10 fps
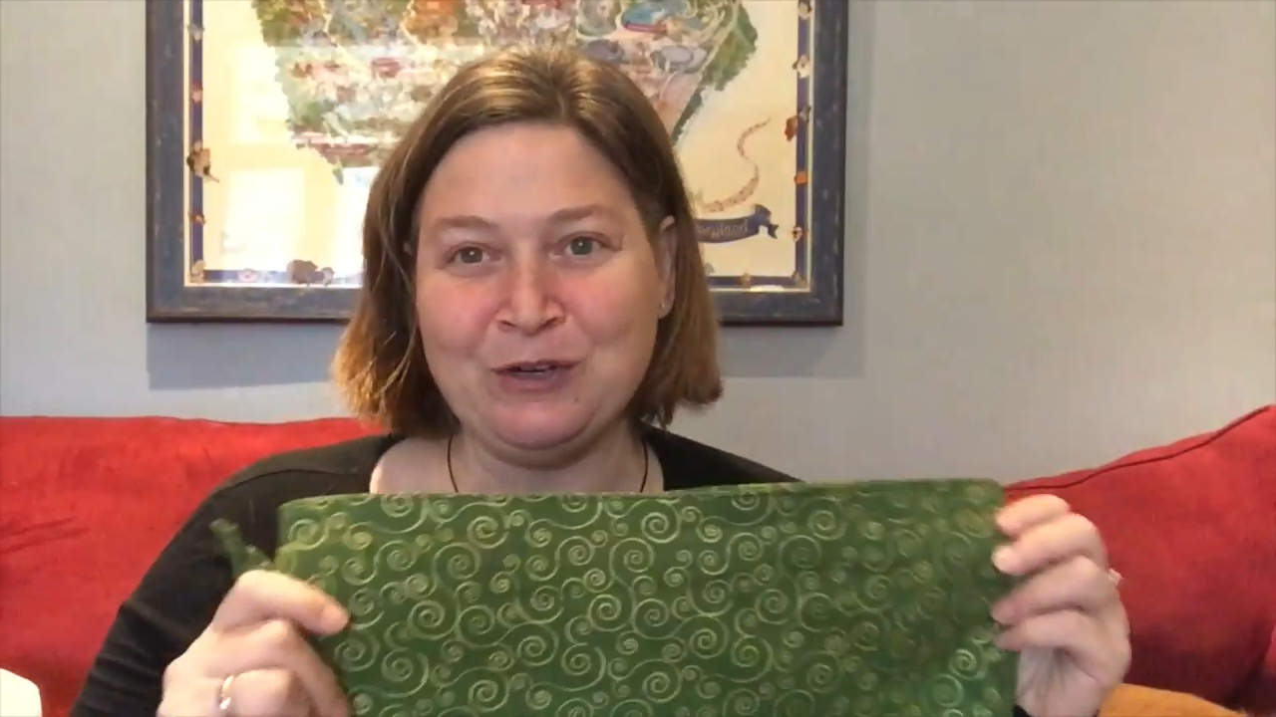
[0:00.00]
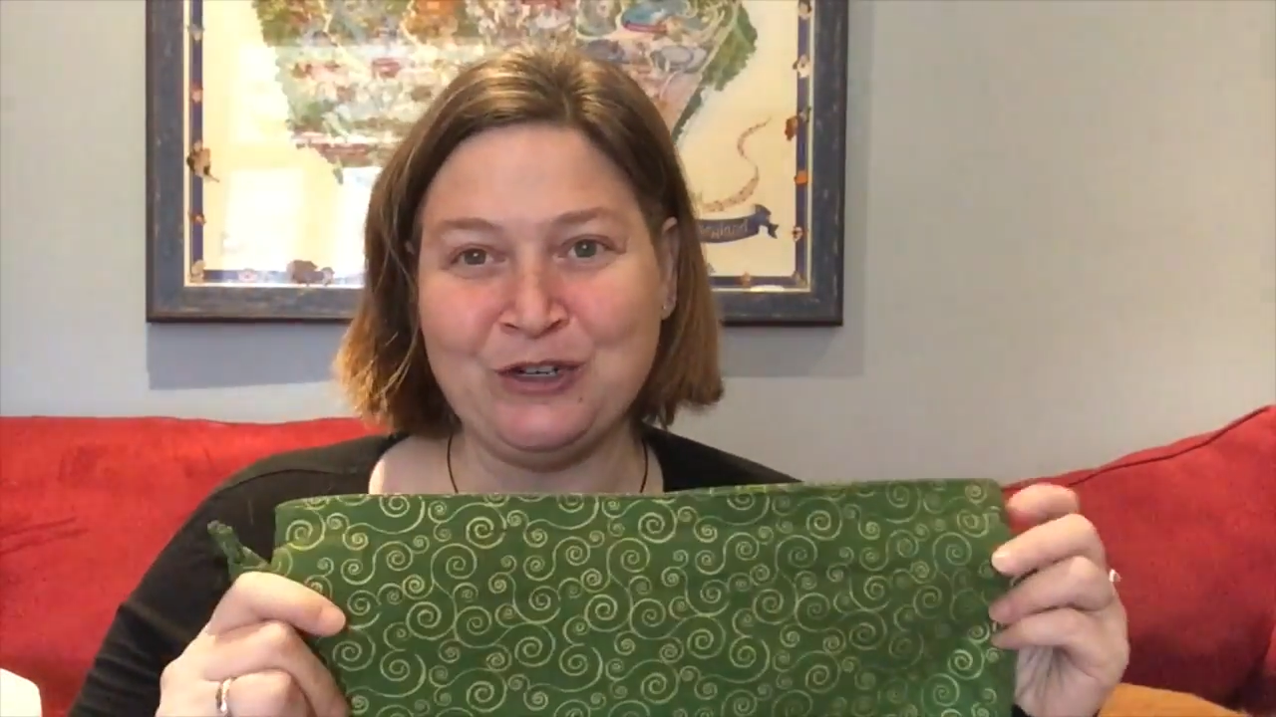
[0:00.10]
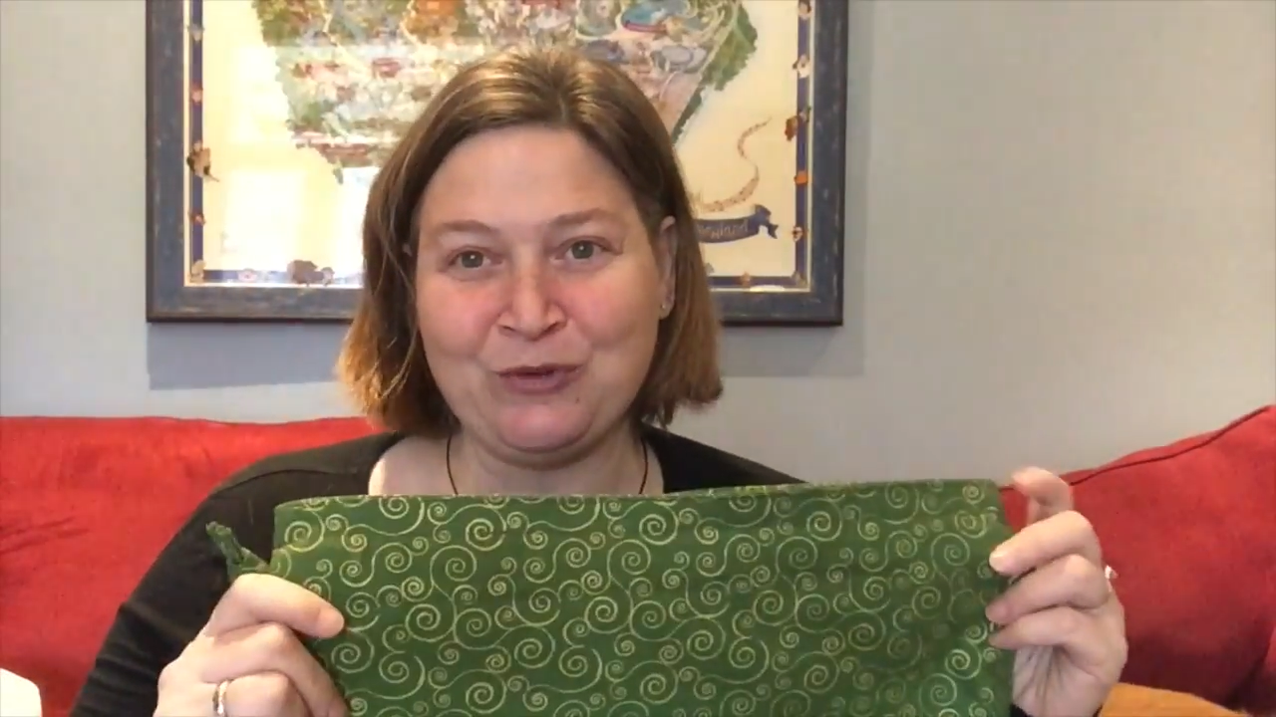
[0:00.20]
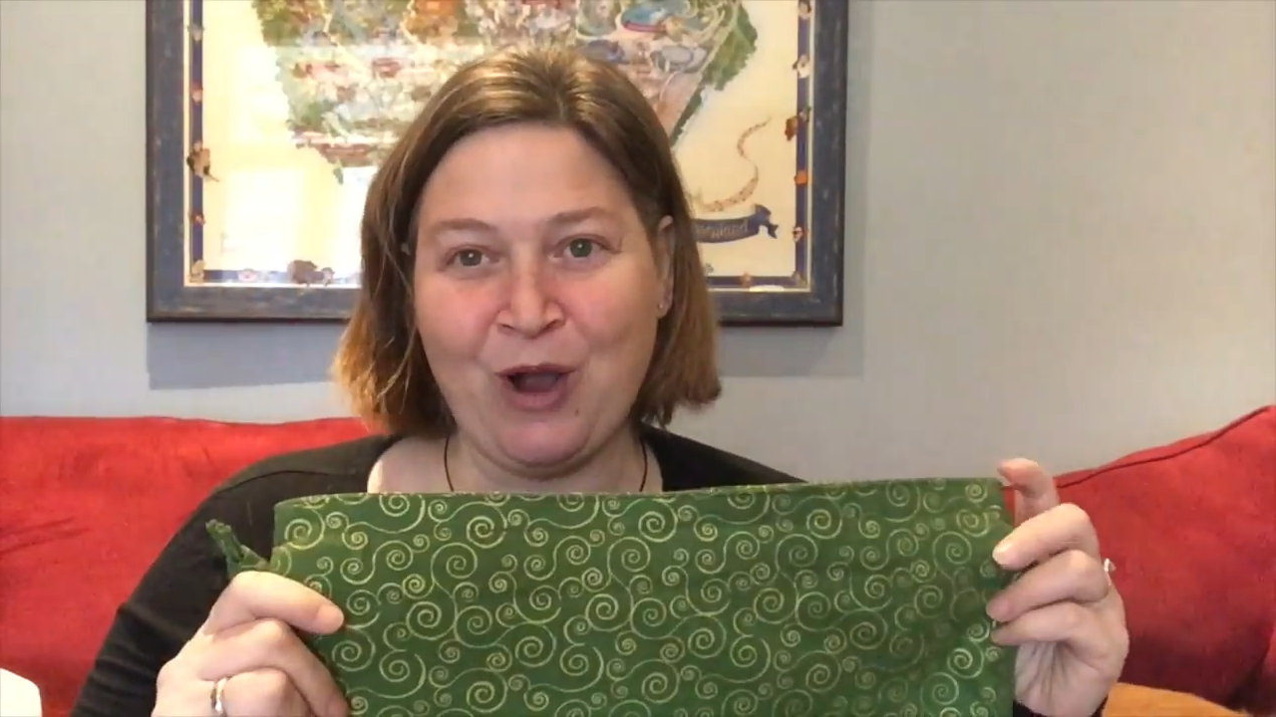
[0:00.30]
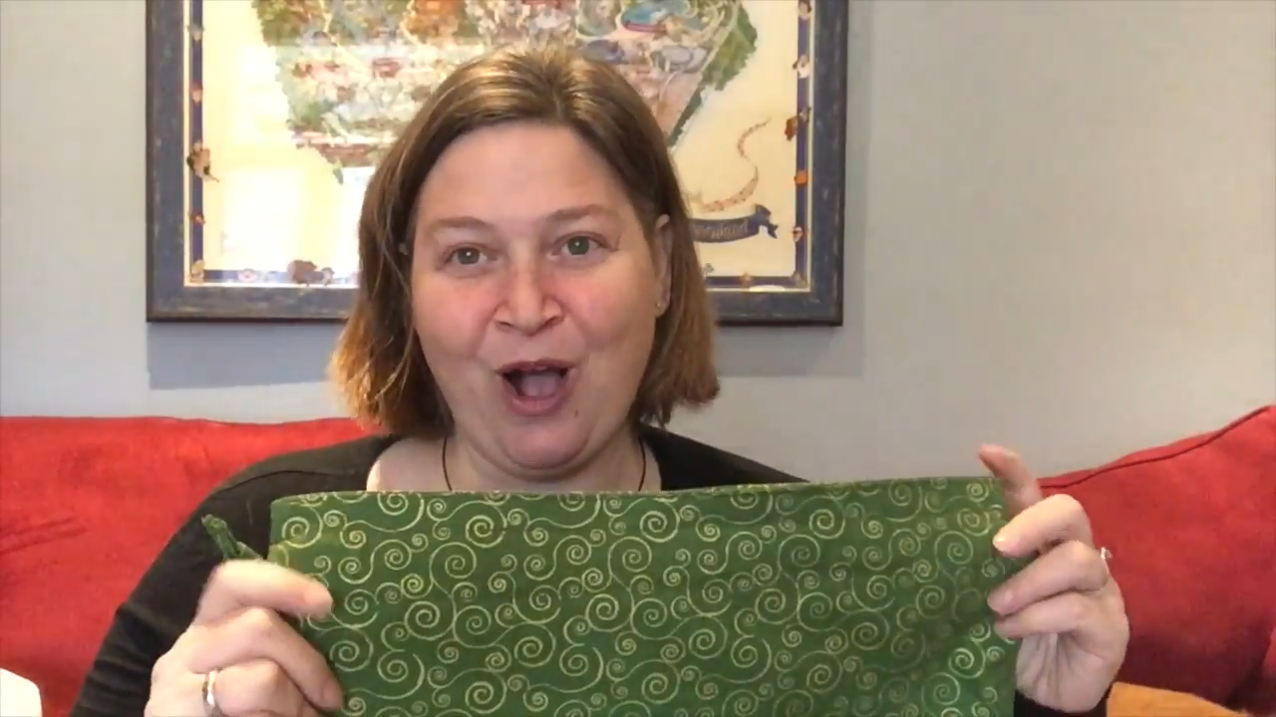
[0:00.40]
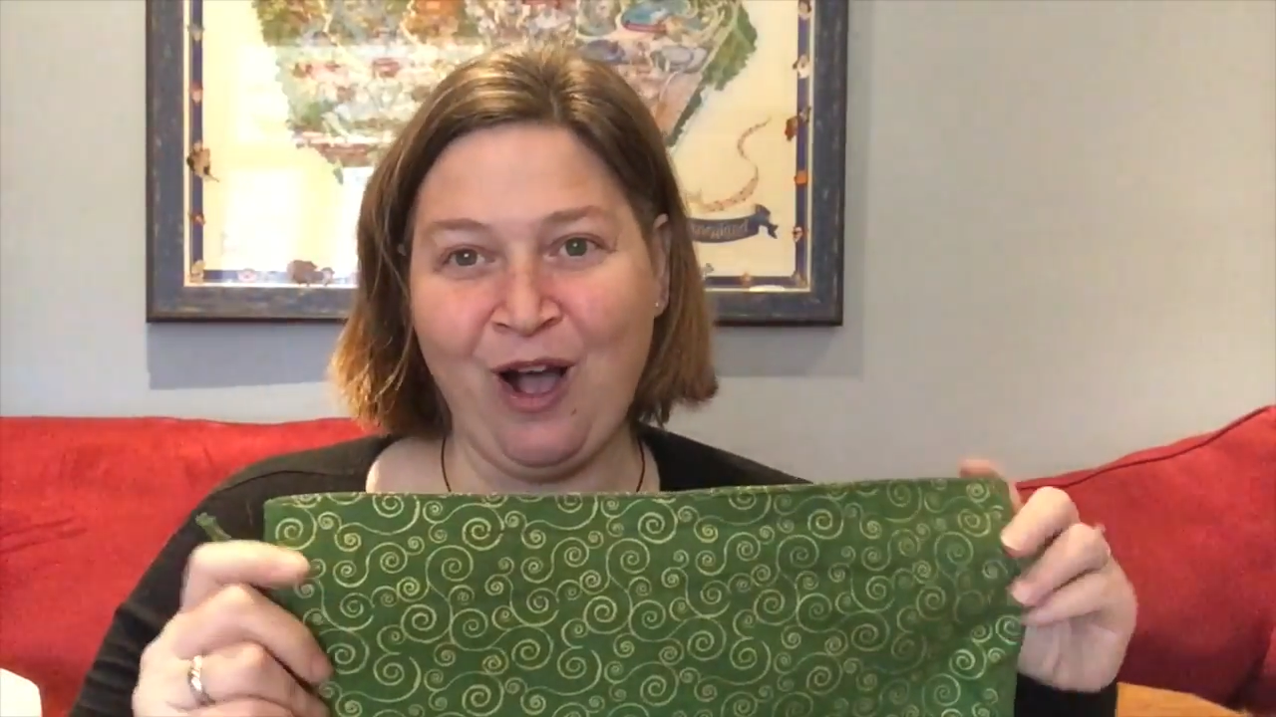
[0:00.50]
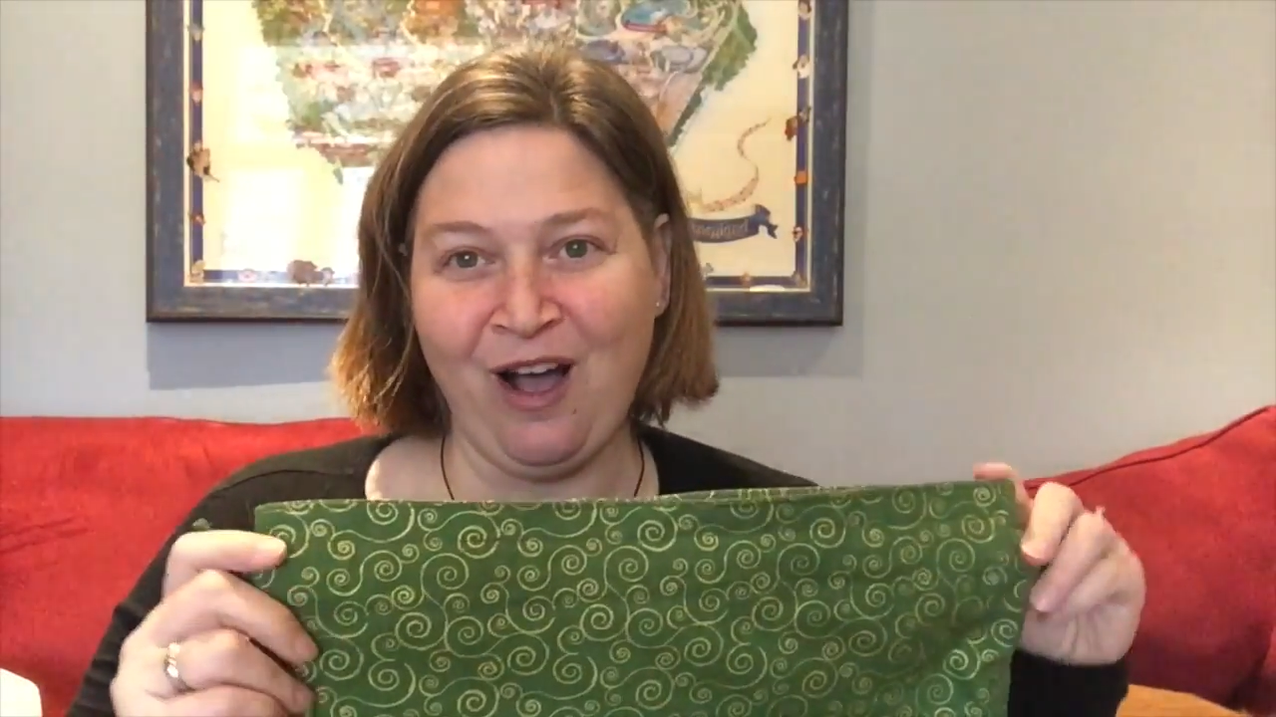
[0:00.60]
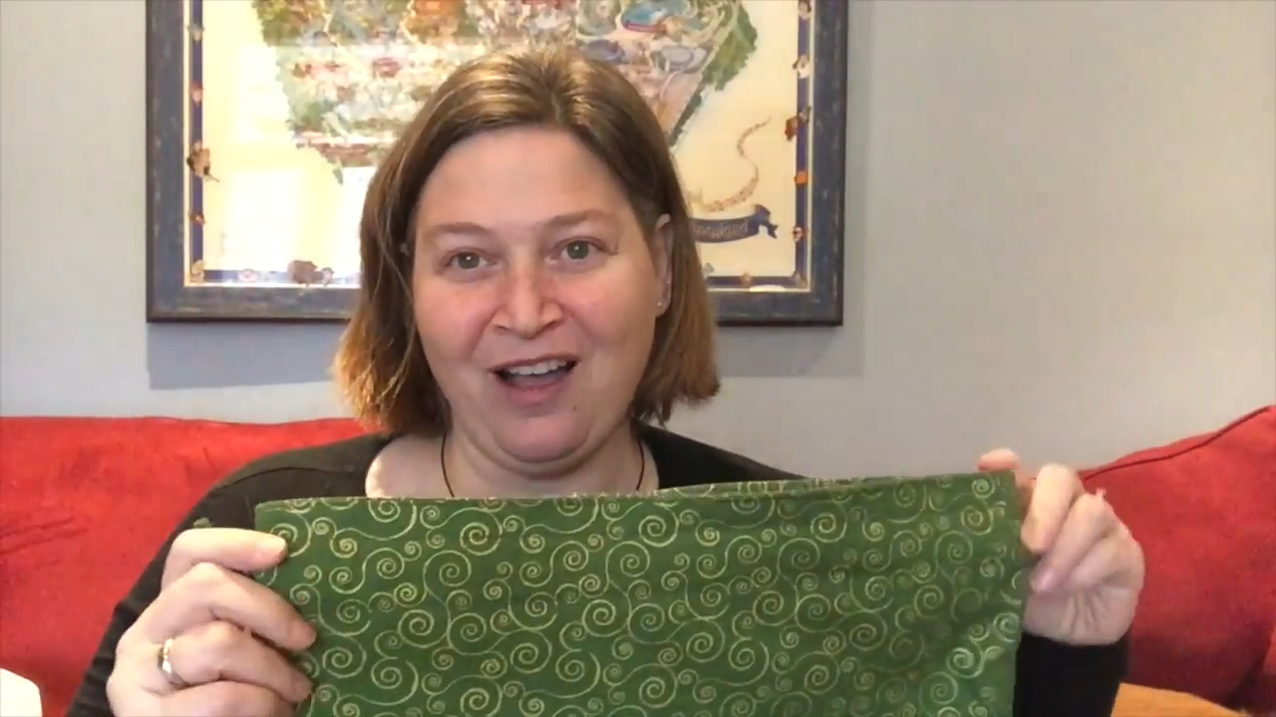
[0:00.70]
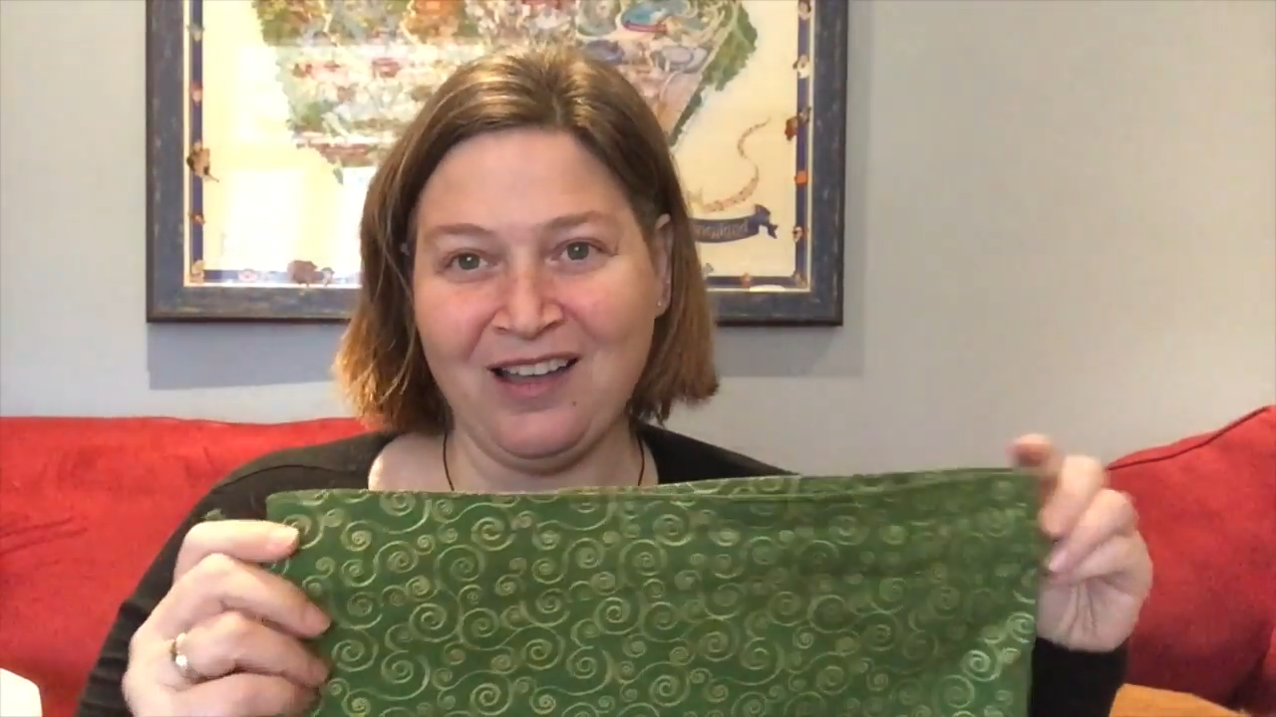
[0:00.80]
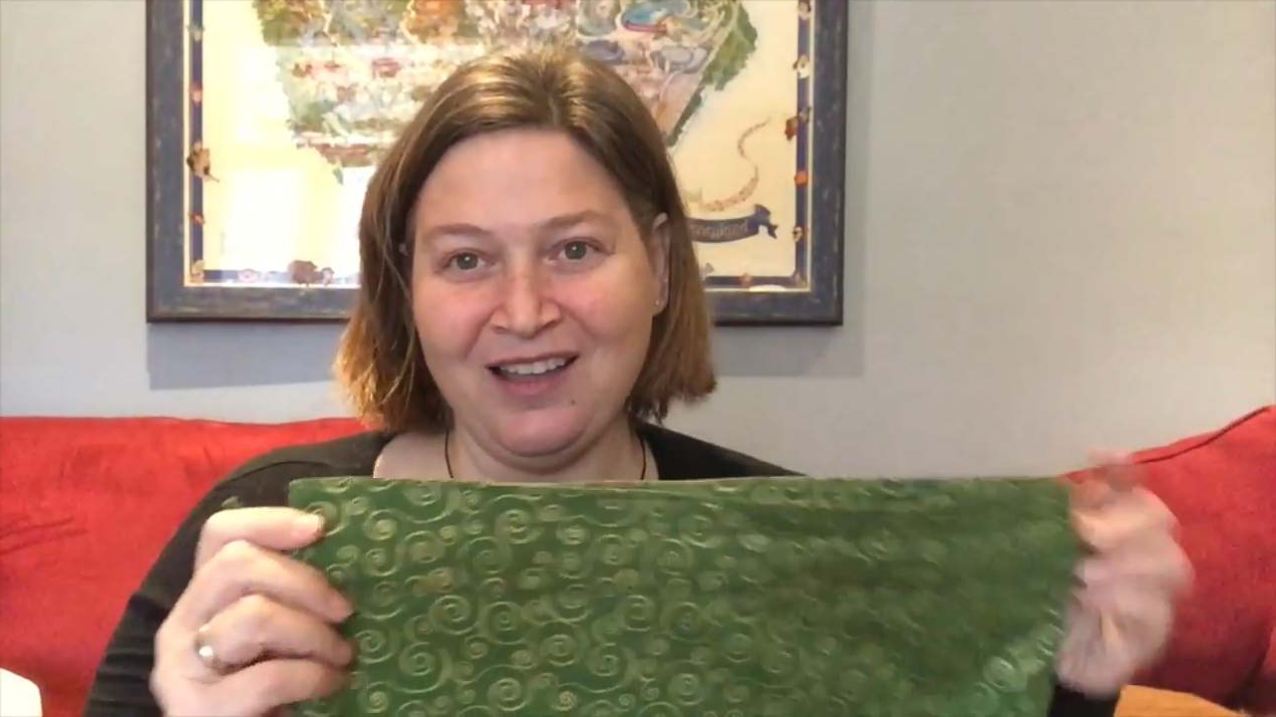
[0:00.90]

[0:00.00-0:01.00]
Draw